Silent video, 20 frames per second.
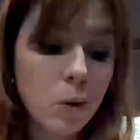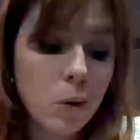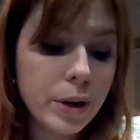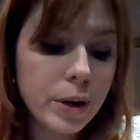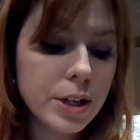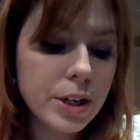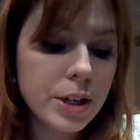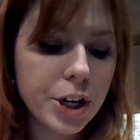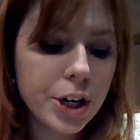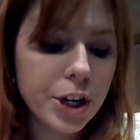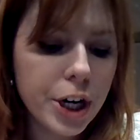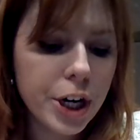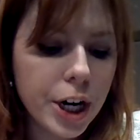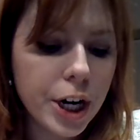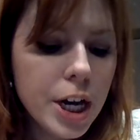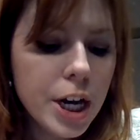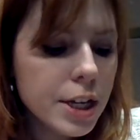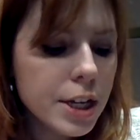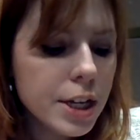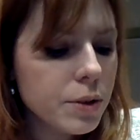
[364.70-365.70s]
Greek to
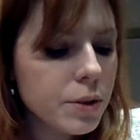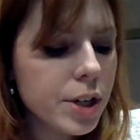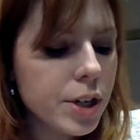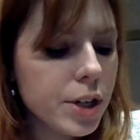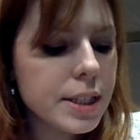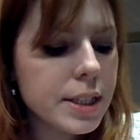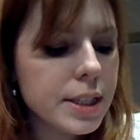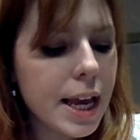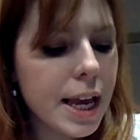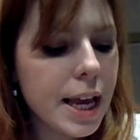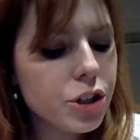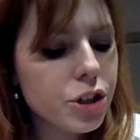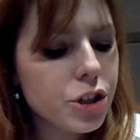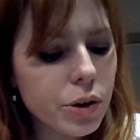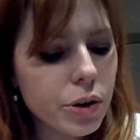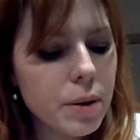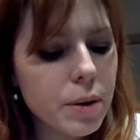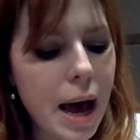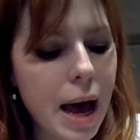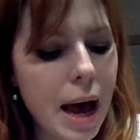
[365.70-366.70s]
her, so Jessie had
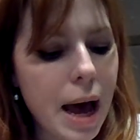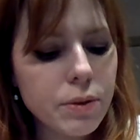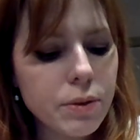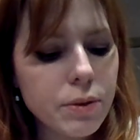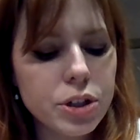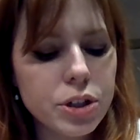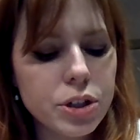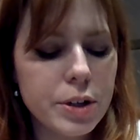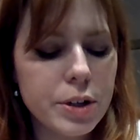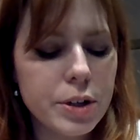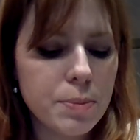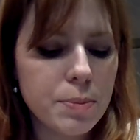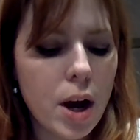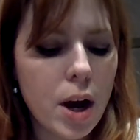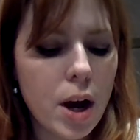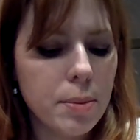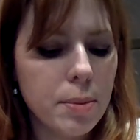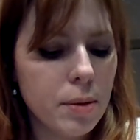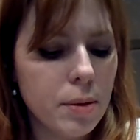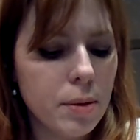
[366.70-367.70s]
shown him how to do each
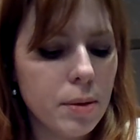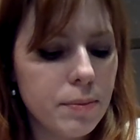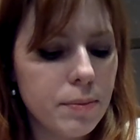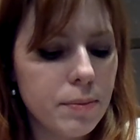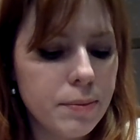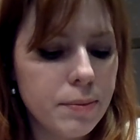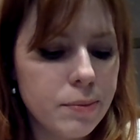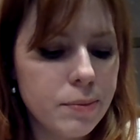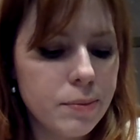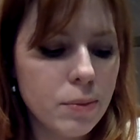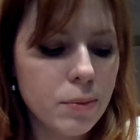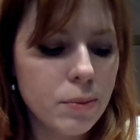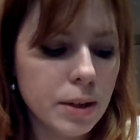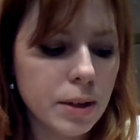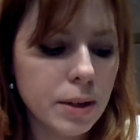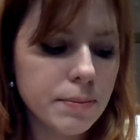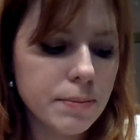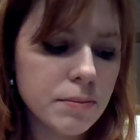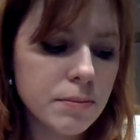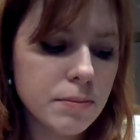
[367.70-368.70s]
problem.
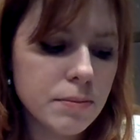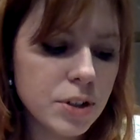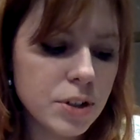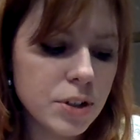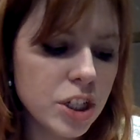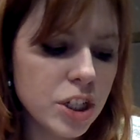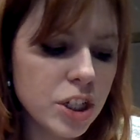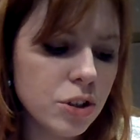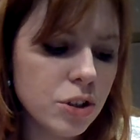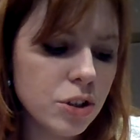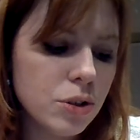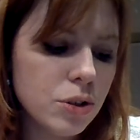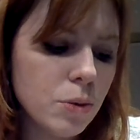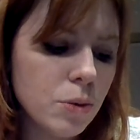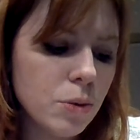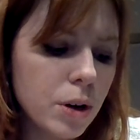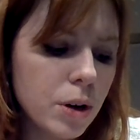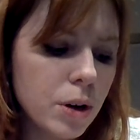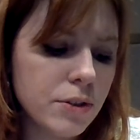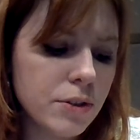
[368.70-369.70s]
Well, she
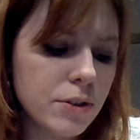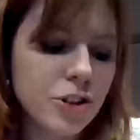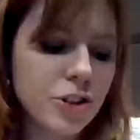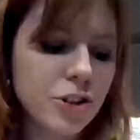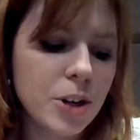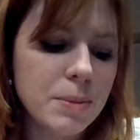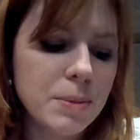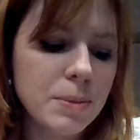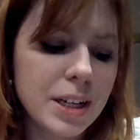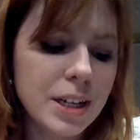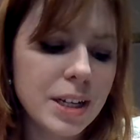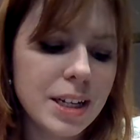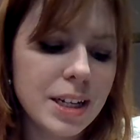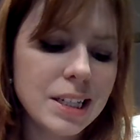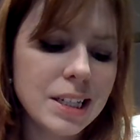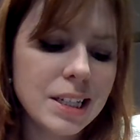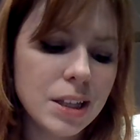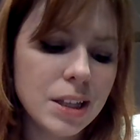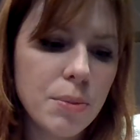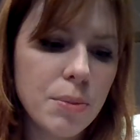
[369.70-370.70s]
sort of just jumped in
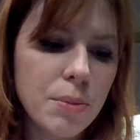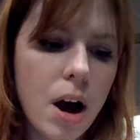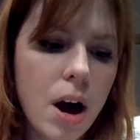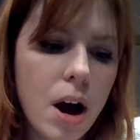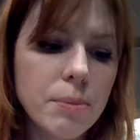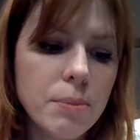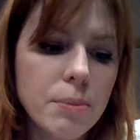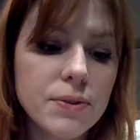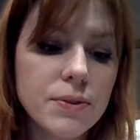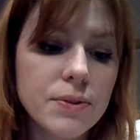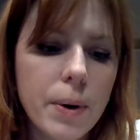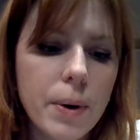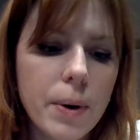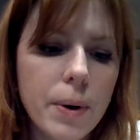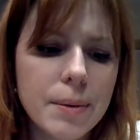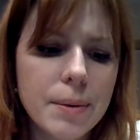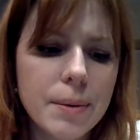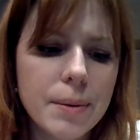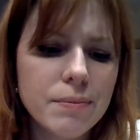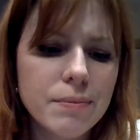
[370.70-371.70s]
and done the problems for
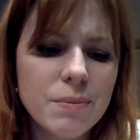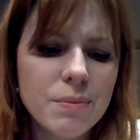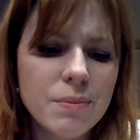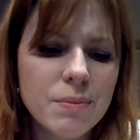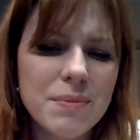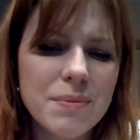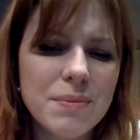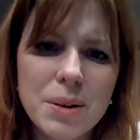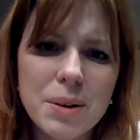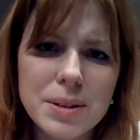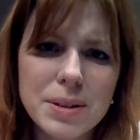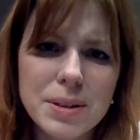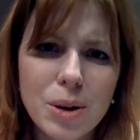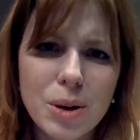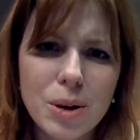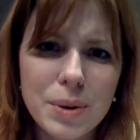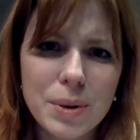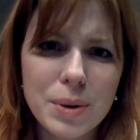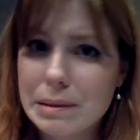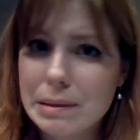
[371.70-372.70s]
him. That was
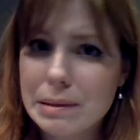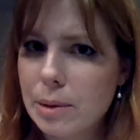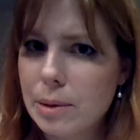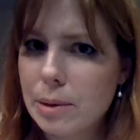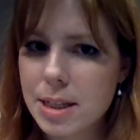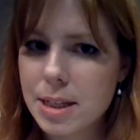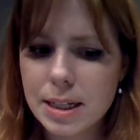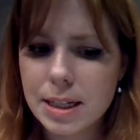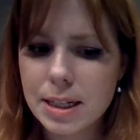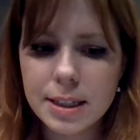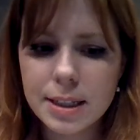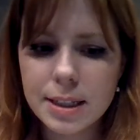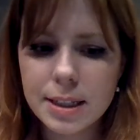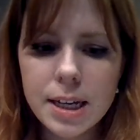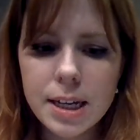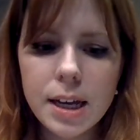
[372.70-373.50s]
helping, wasn't it?